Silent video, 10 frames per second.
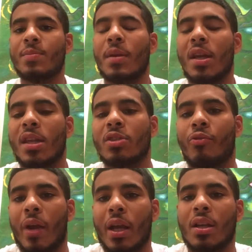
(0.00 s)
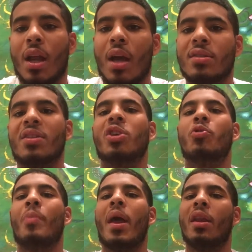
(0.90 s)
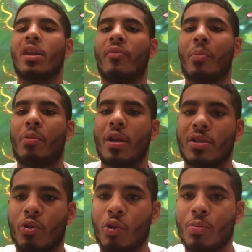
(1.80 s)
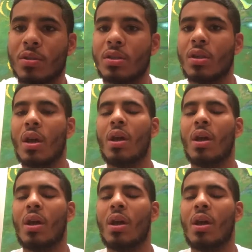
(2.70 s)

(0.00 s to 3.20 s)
is beginning to recognize the humanity of oppressed groups.